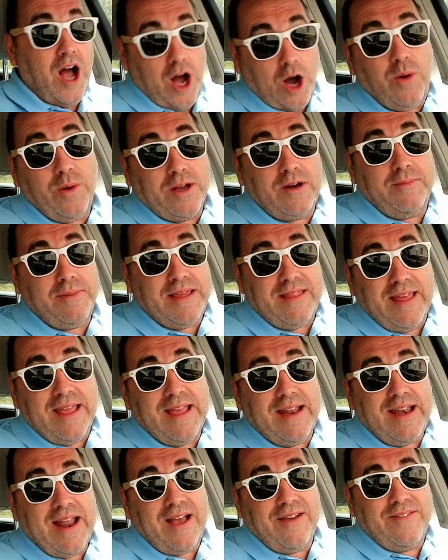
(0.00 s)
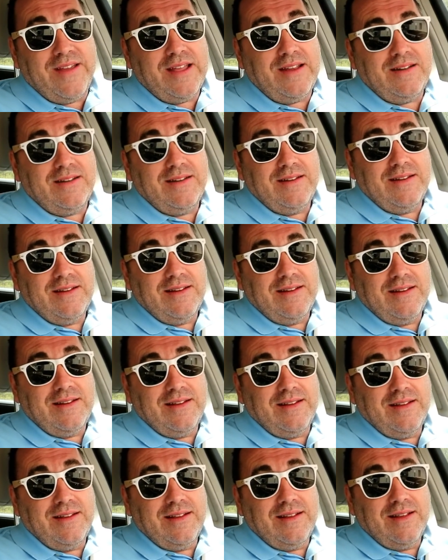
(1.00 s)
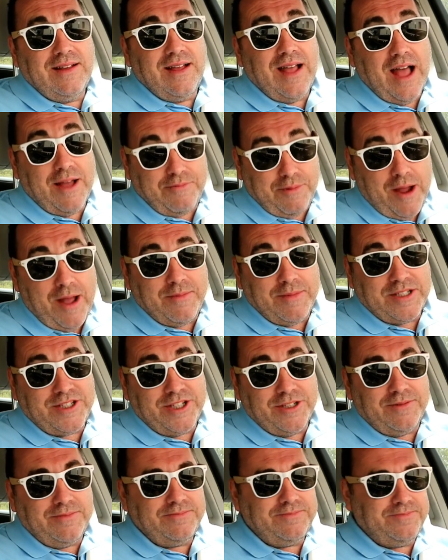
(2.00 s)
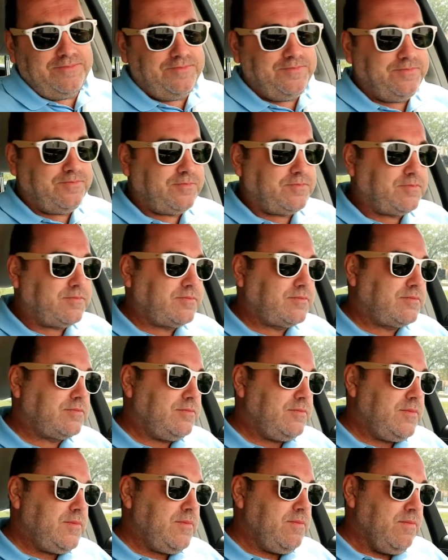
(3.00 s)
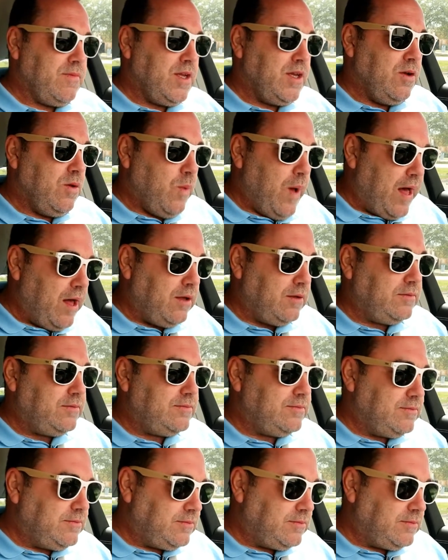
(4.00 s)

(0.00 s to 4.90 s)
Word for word: oh, it'll be the end of it? I promise you. Well,